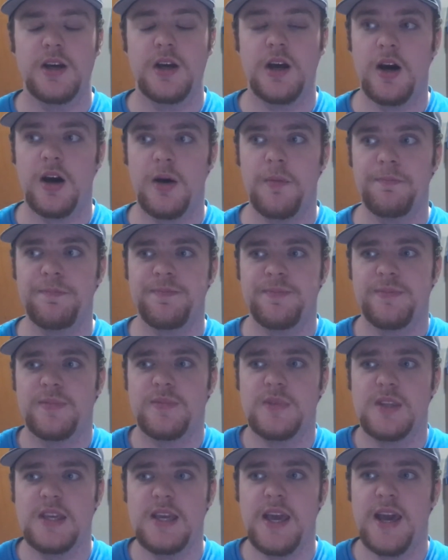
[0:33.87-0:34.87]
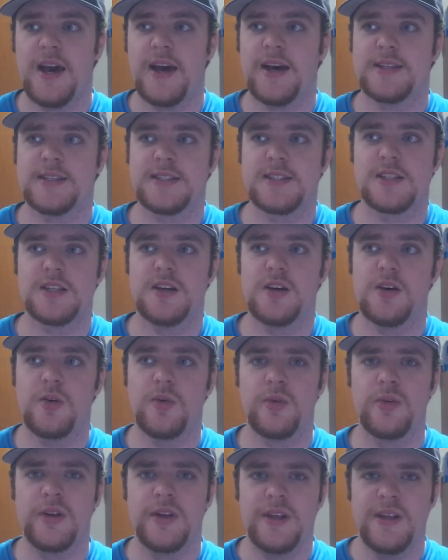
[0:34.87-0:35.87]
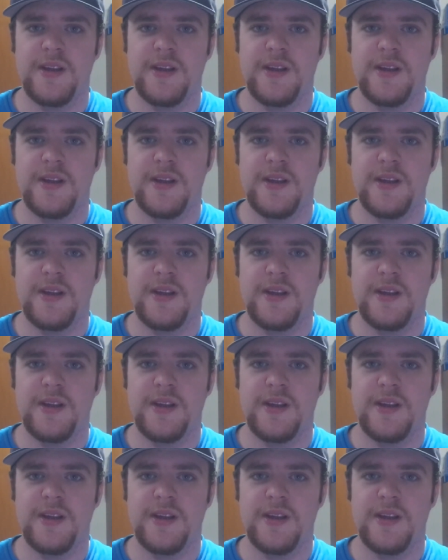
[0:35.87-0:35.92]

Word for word: Um, yeah, so